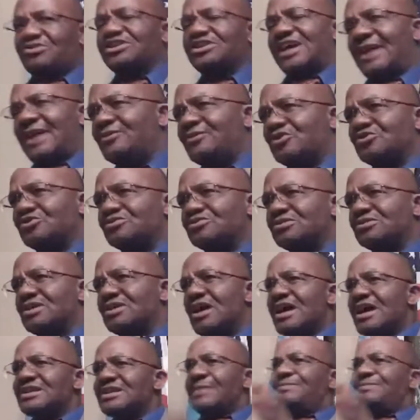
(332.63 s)
Cameroon.
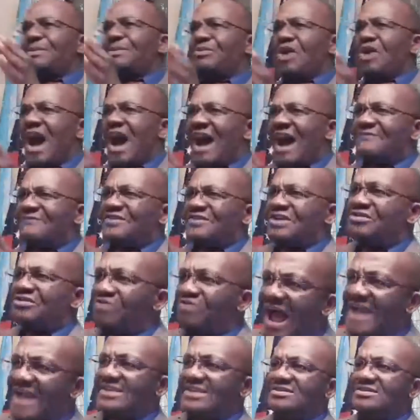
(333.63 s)
The people have the
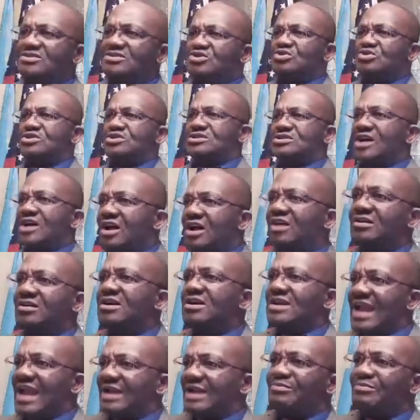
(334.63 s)
right to tell
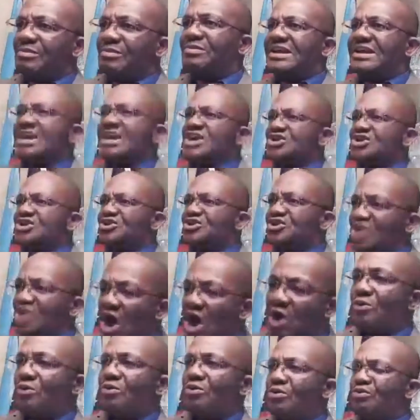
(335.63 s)
La Republic,
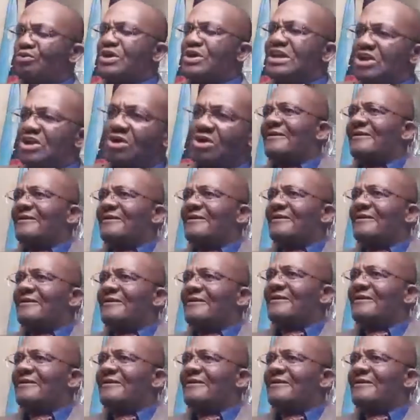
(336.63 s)
no, we don't.